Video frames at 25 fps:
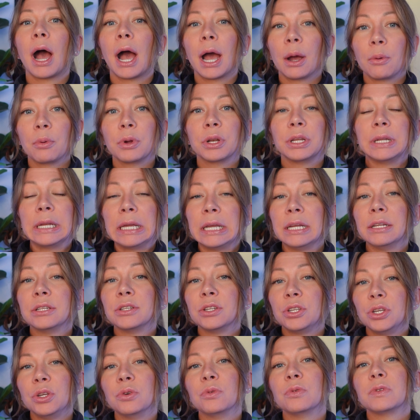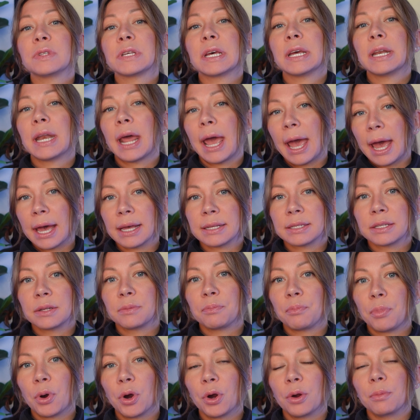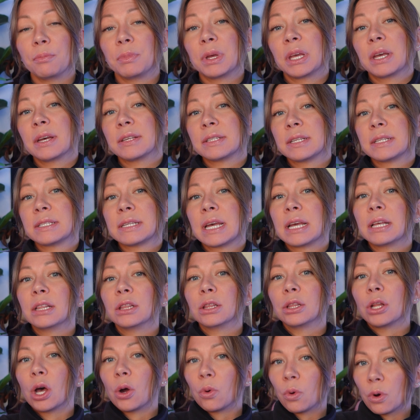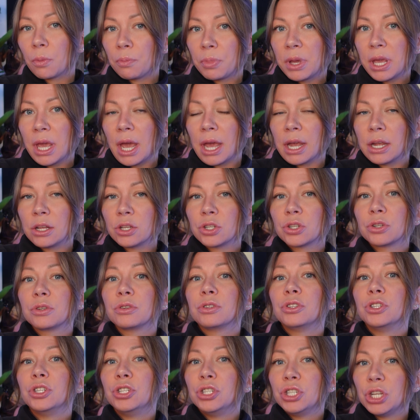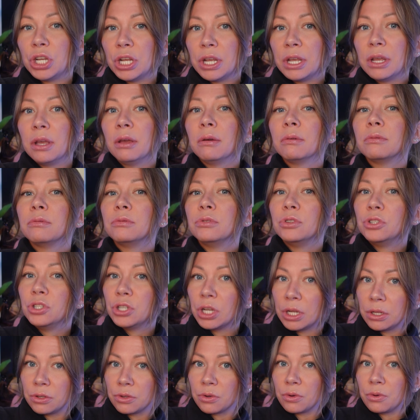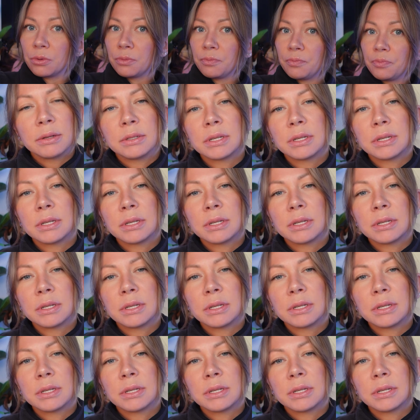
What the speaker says: I would need to use an acid perm because it's a lower pH, G, gentle.